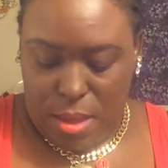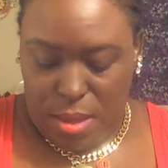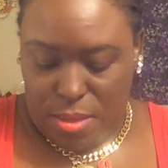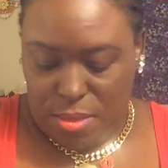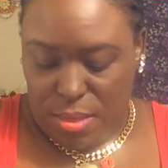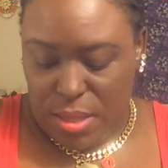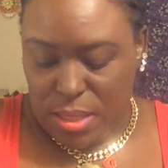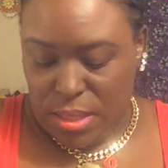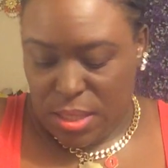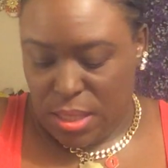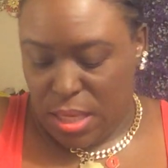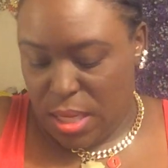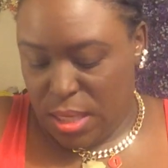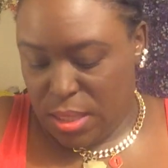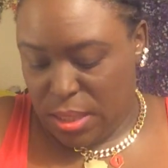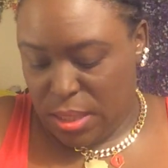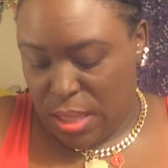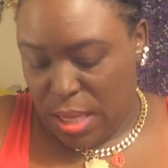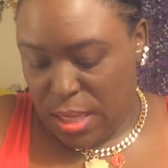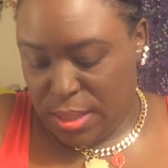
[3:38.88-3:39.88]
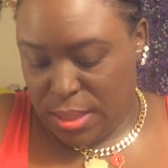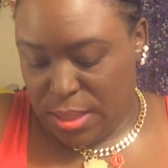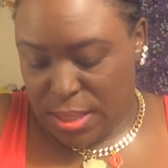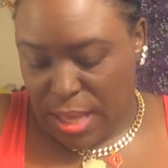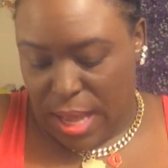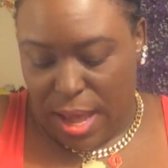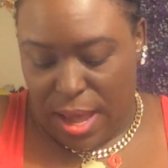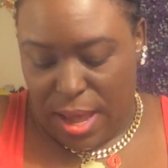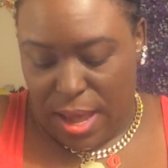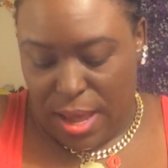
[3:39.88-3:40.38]
And this is a
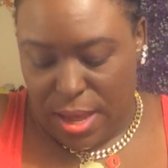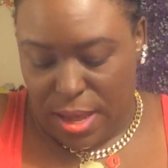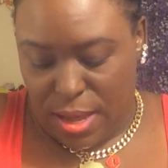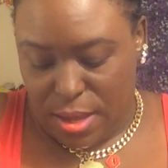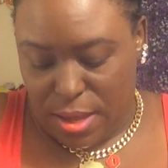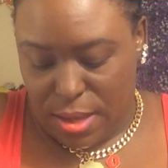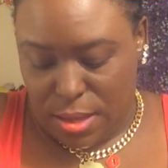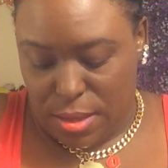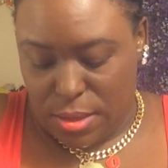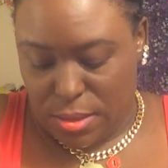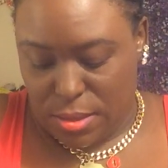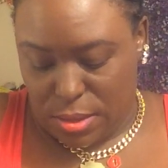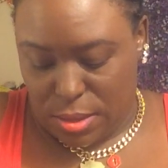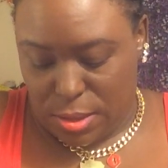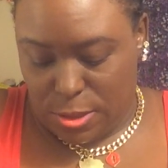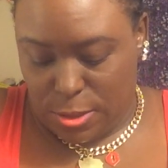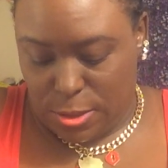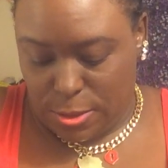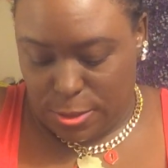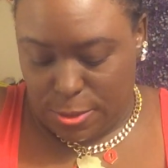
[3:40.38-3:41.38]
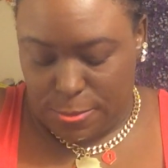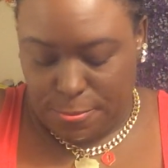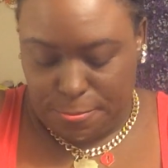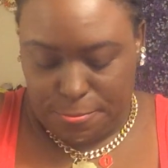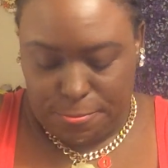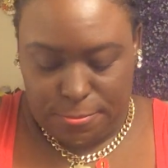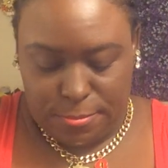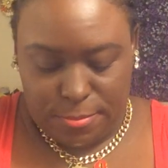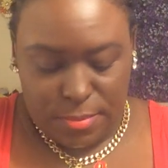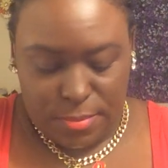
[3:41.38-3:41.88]
size.
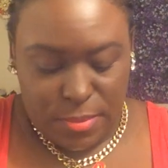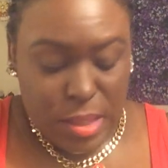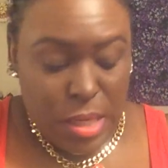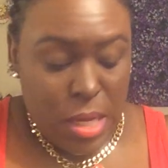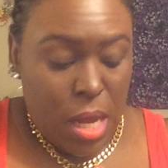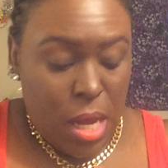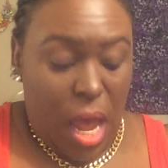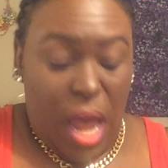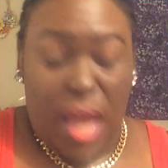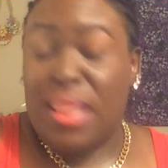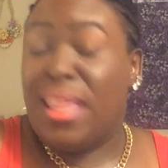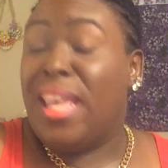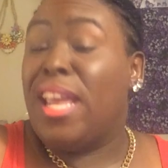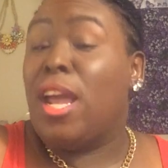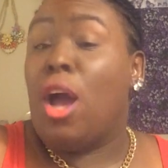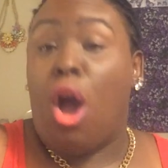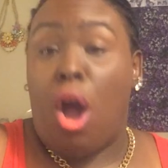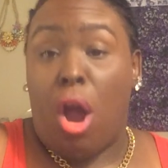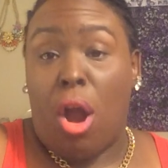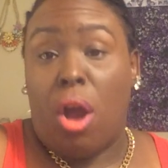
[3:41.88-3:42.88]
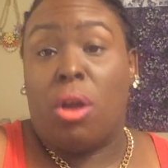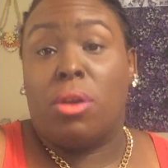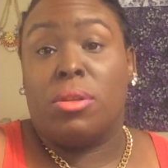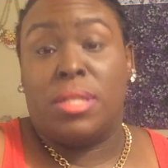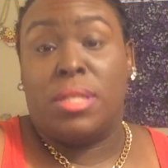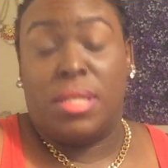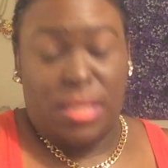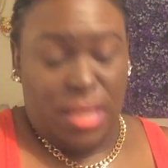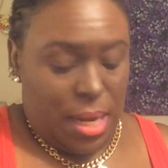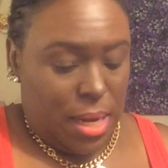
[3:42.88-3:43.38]
And they are
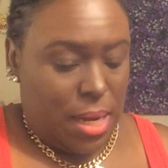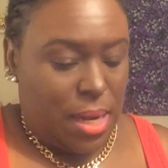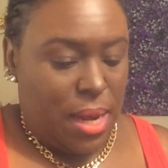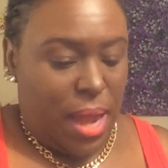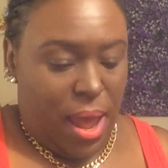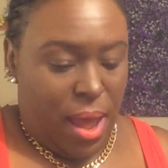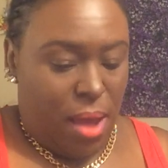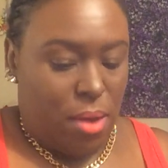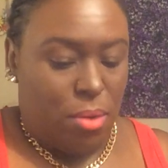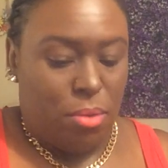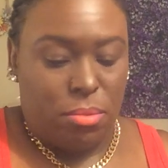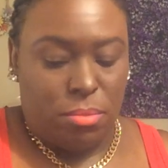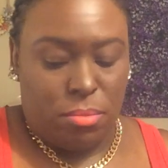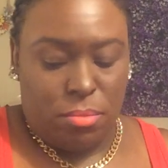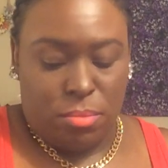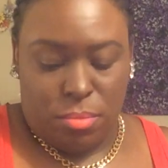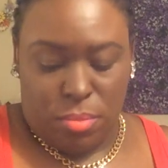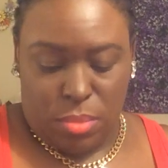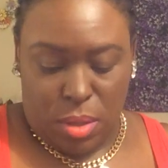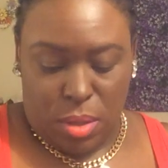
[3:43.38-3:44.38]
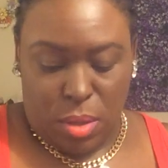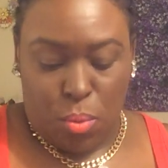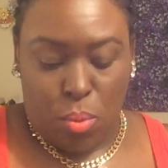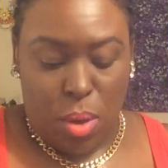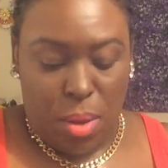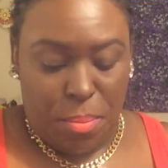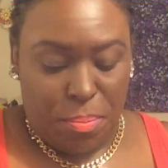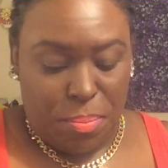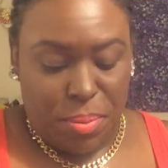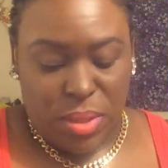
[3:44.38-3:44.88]
selling out. The
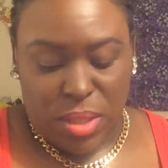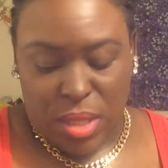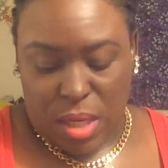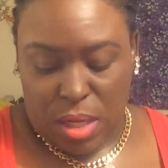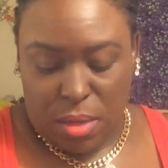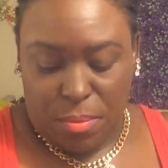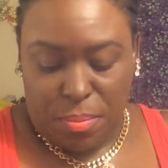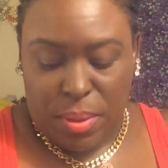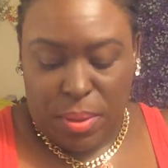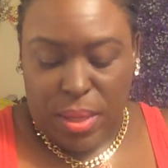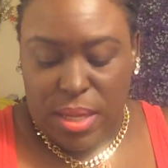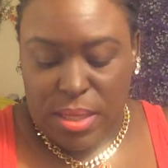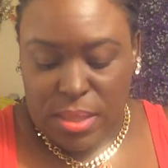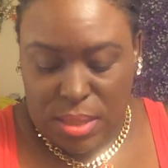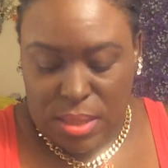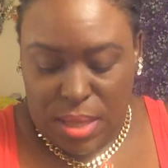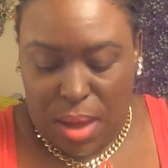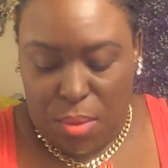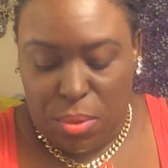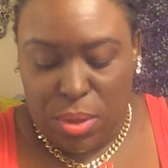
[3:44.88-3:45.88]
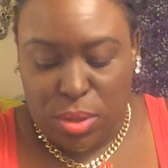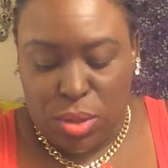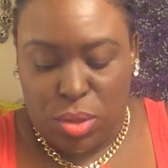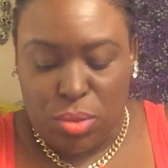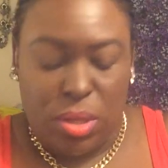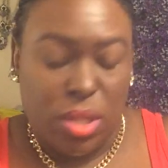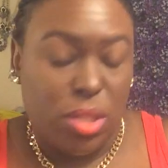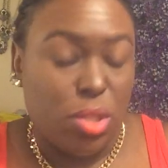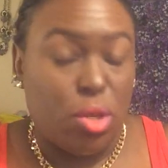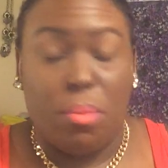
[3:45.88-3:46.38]
one particular place that I went
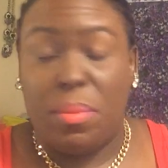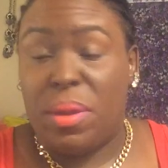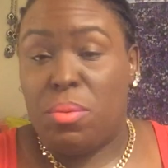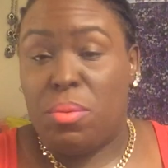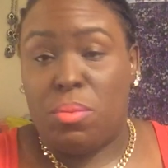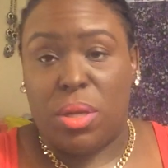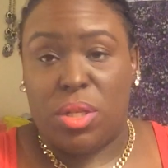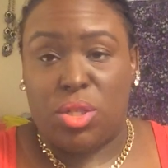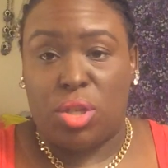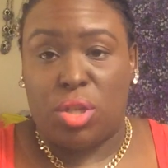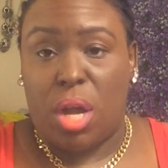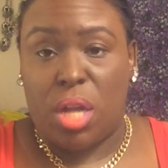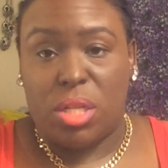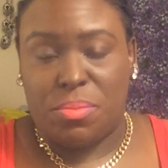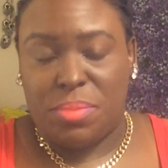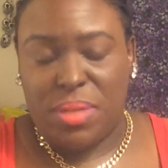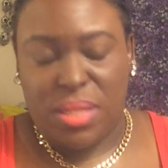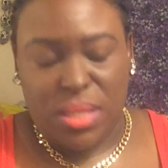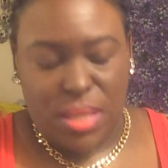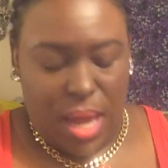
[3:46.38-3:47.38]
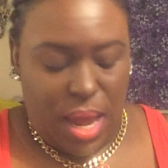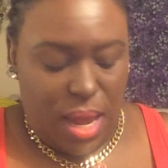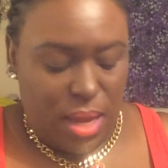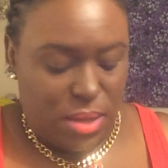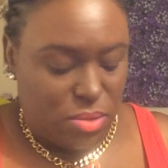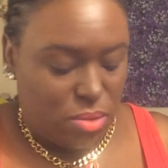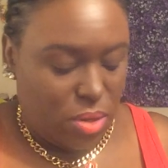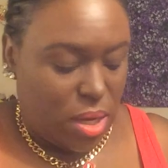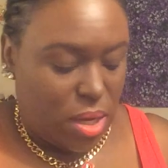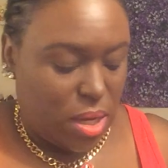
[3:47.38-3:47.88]
to, and he told me he wouldn't charge me
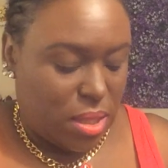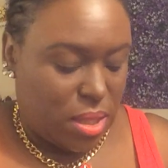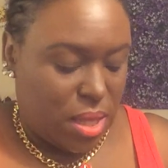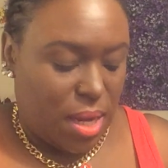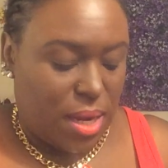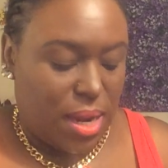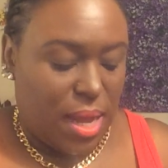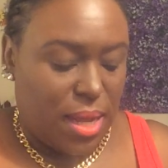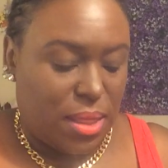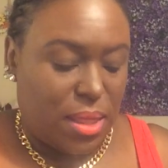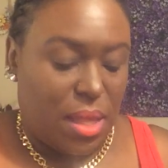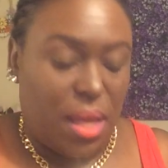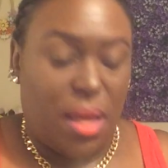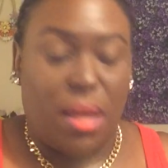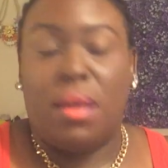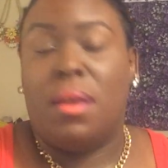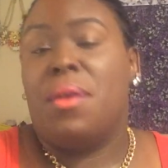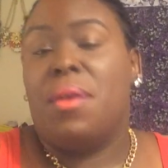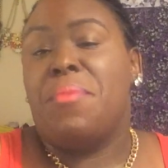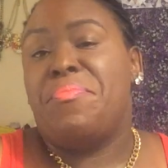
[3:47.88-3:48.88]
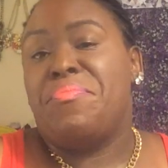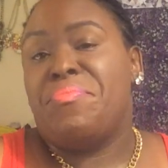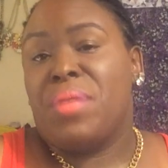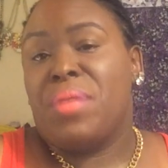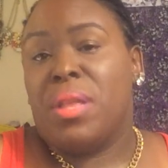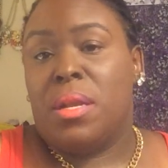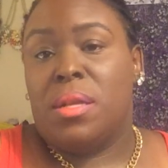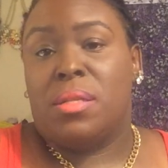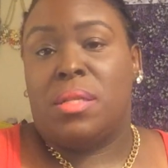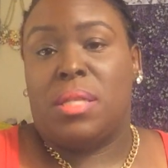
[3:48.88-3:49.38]
tax or anything like that,
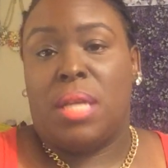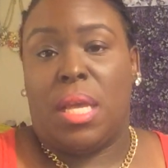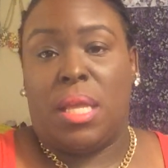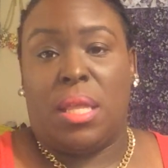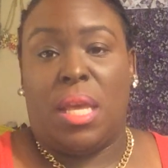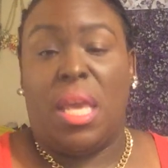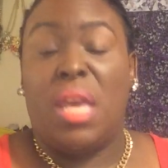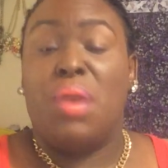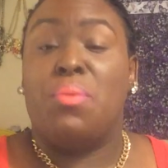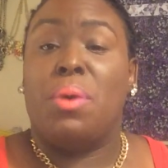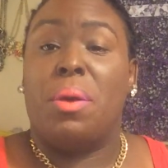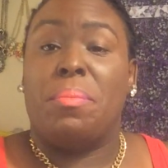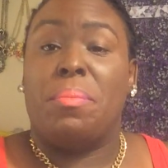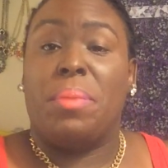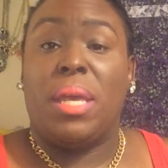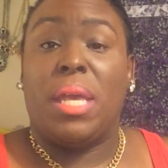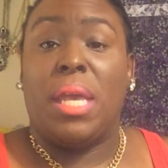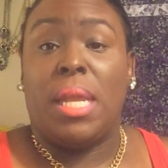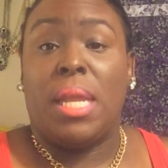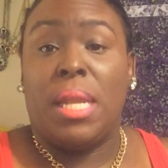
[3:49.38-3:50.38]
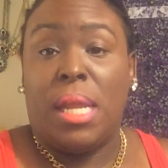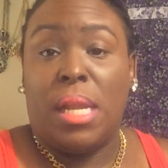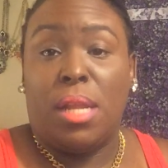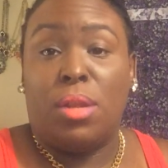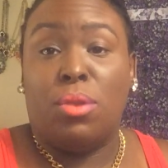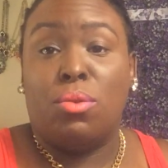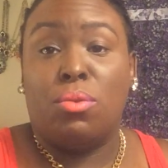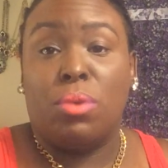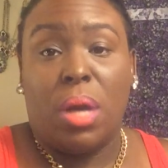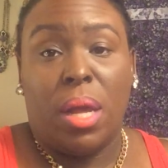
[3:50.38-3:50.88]
said that he wouldn't be getting
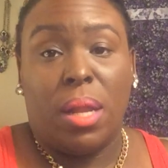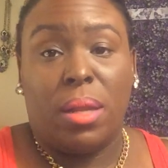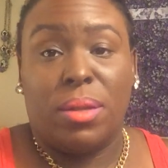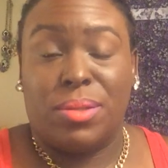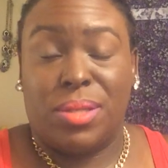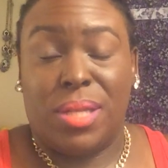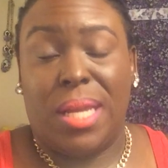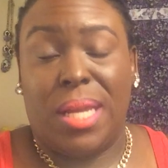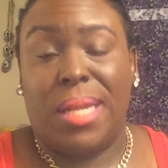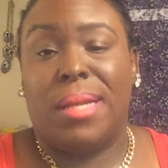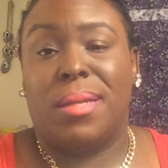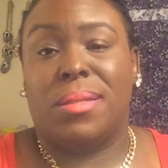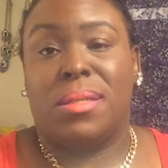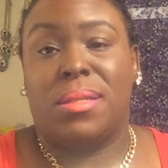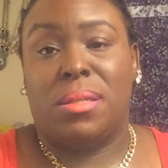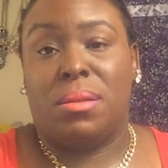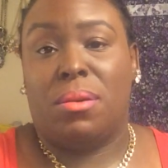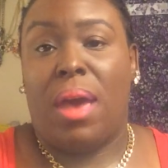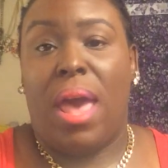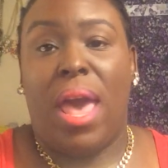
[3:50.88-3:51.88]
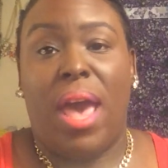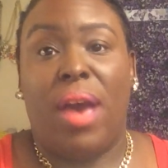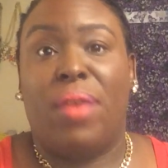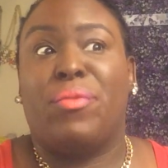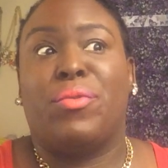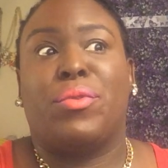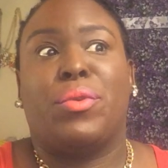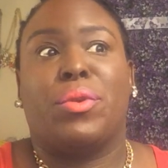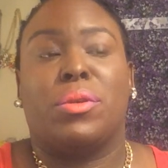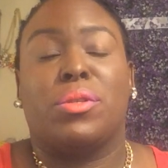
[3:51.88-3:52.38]
any new colors in until
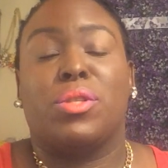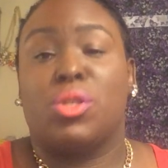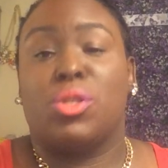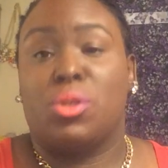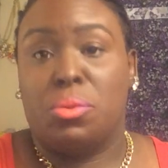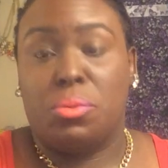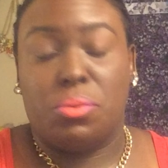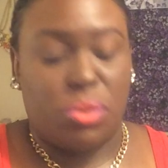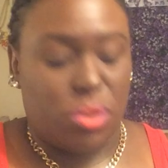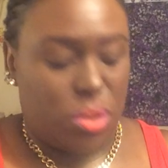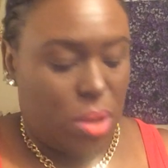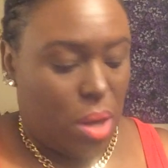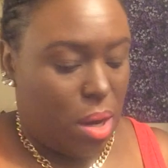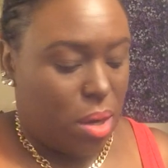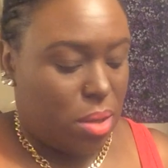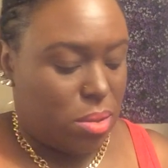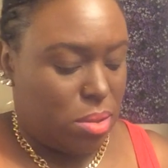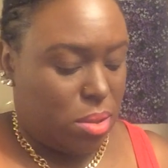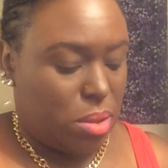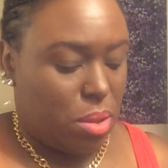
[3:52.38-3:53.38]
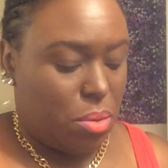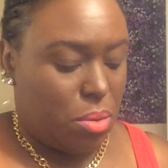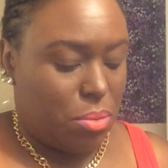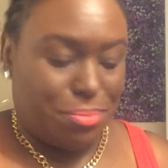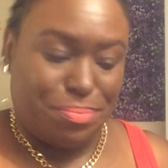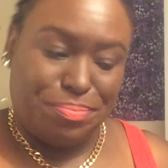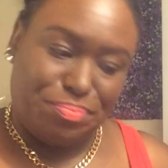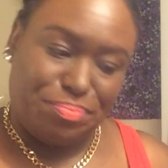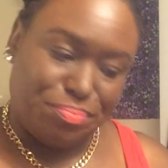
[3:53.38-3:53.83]
after school starts. So